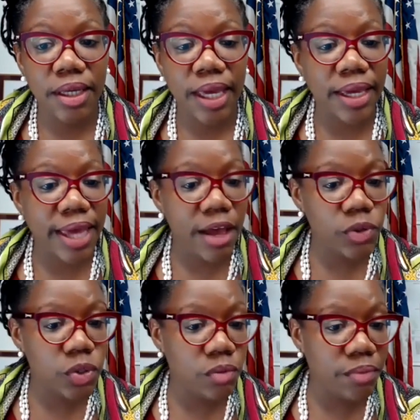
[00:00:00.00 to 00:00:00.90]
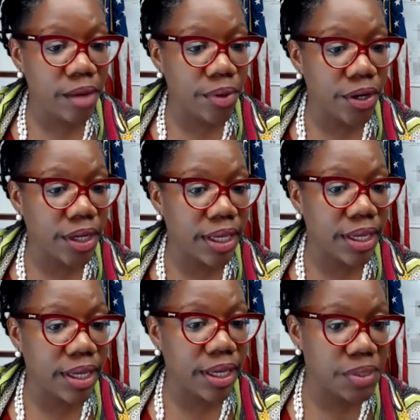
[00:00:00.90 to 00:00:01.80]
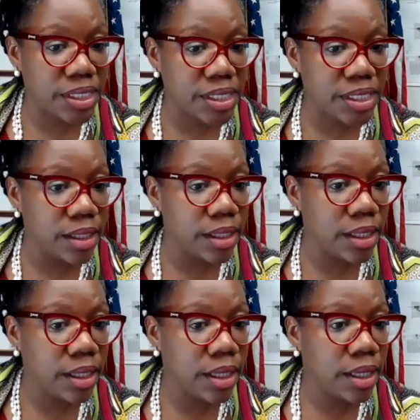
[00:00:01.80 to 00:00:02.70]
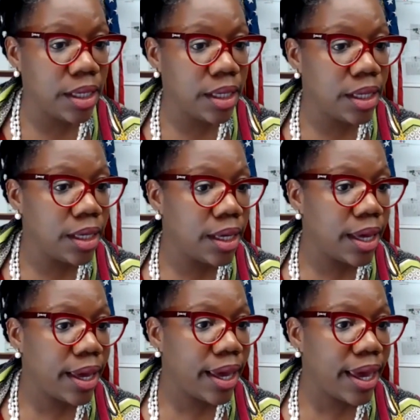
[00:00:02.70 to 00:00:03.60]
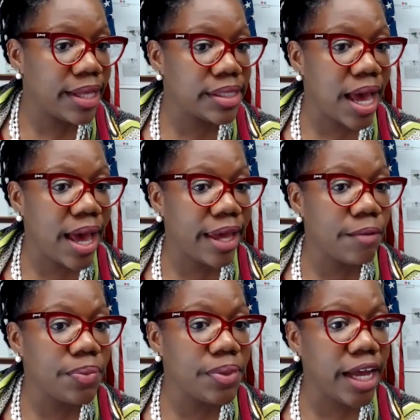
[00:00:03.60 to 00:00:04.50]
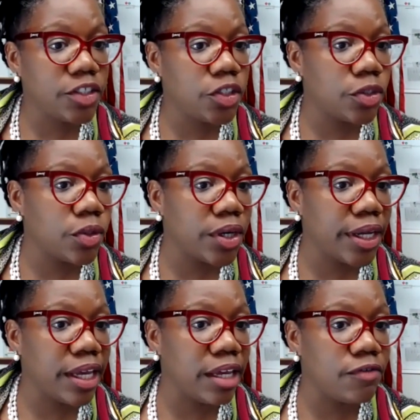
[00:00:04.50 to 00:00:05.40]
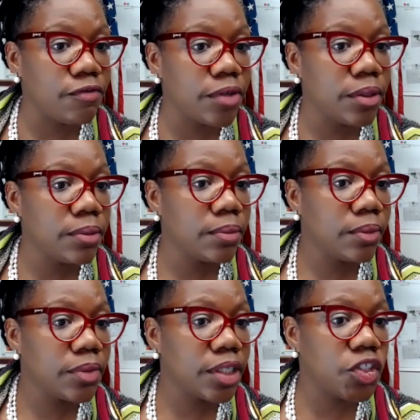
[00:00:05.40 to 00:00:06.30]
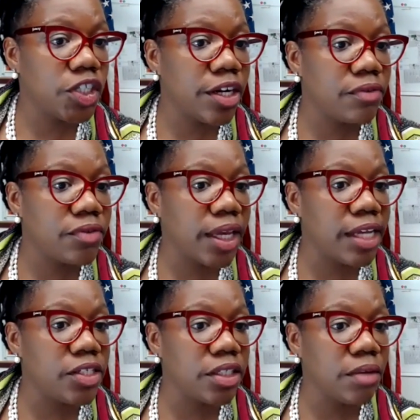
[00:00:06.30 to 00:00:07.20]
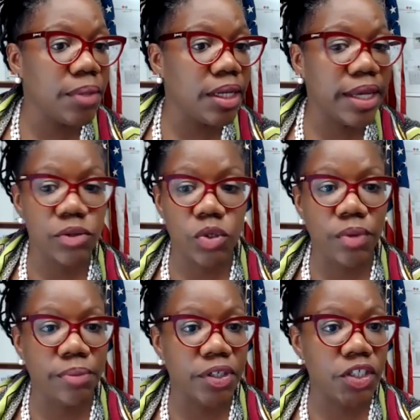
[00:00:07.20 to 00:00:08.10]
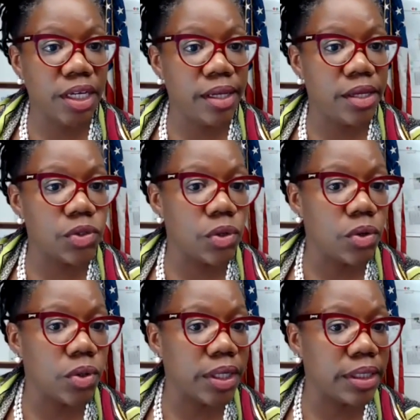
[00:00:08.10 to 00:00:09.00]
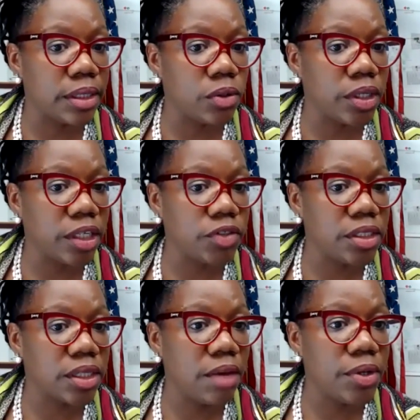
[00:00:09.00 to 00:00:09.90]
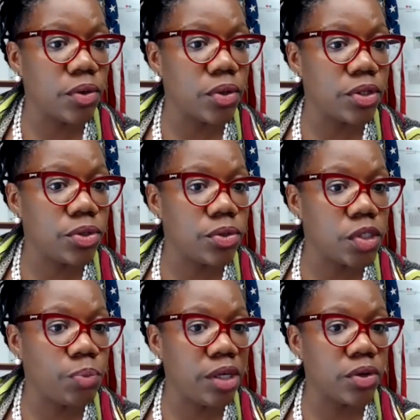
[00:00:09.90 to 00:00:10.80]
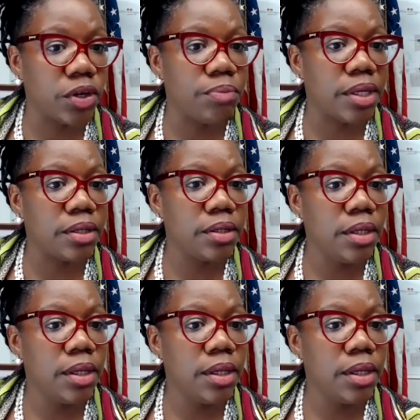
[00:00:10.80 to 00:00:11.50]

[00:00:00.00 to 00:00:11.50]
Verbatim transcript: and Councilmember Gibson. And I am not sure if the chair of the aging committee, Councilmember Chin, is on or if she's coming on to speak on her bill.